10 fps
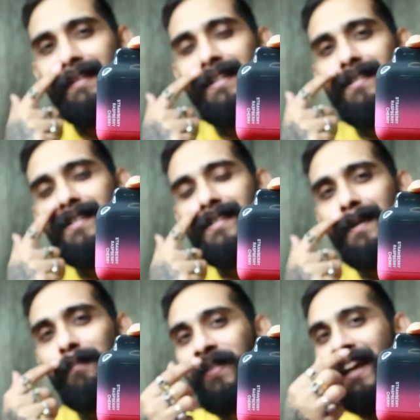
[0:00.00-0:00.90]
this is
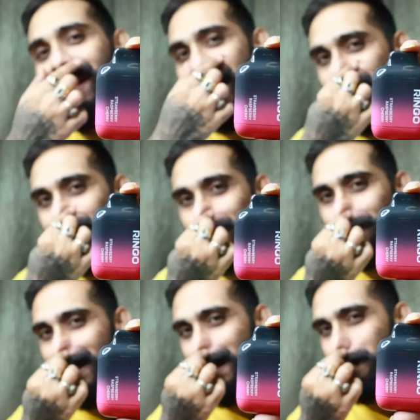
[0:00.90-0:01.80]
something I would
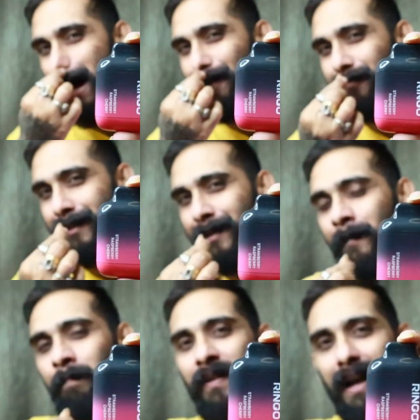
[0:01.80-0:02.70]
be after
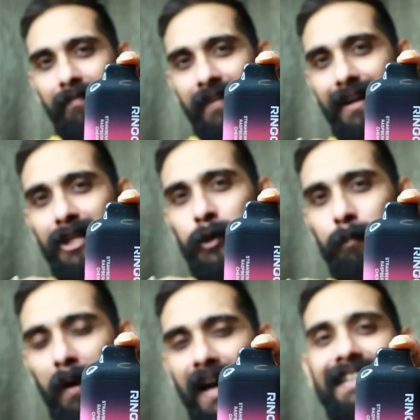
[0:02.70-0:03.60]
a very
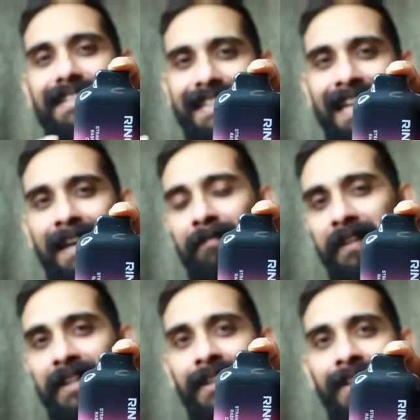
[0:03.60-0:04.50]
spicy,
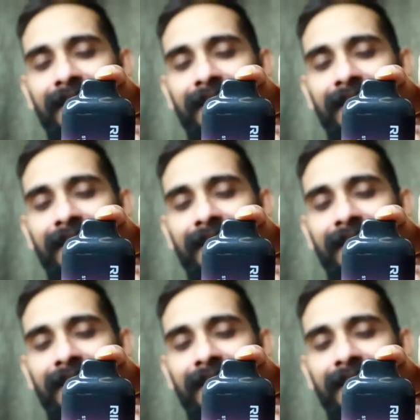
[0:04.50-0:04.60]
heavy